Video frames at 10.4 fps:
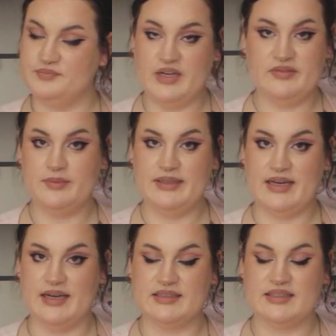preferably
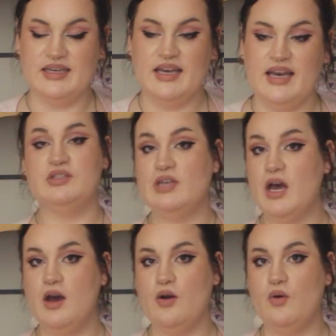not.
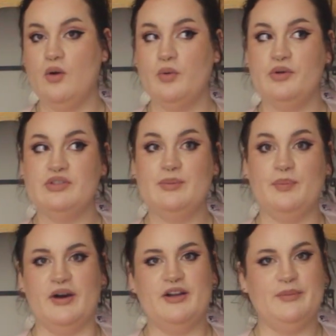So we're
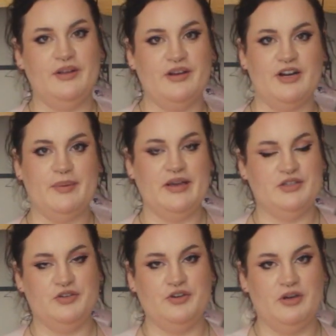using buttermilk in our
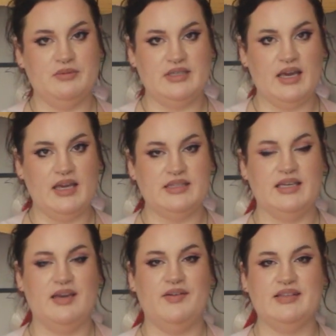pastry cream today
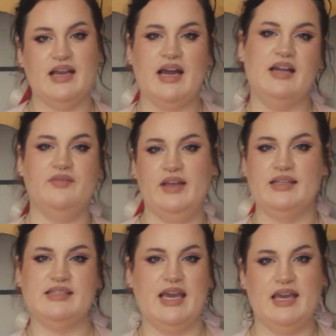to give us that kind of
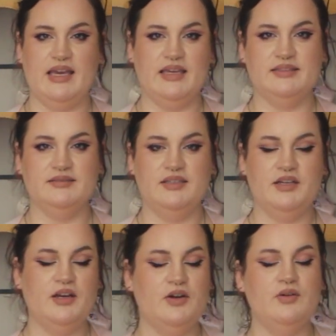like tang,
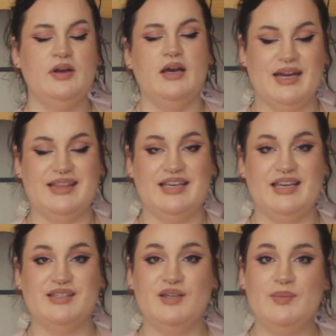you know, and I
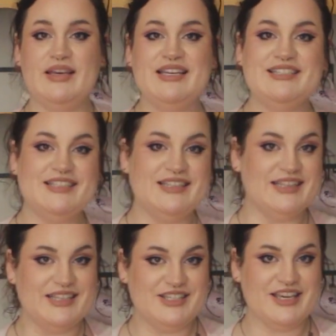think it's gonna be
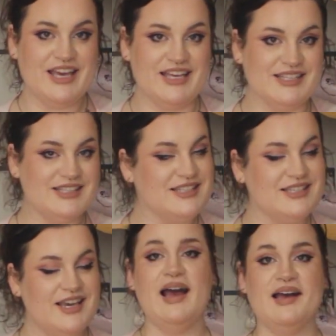
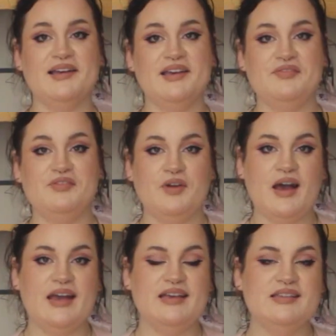delicious. Yeah, if you
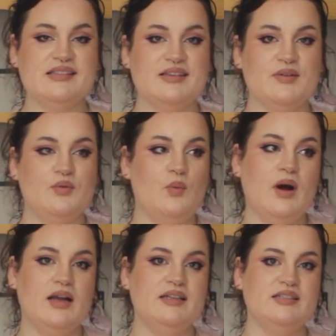guys
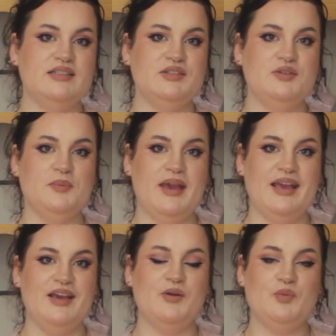want to make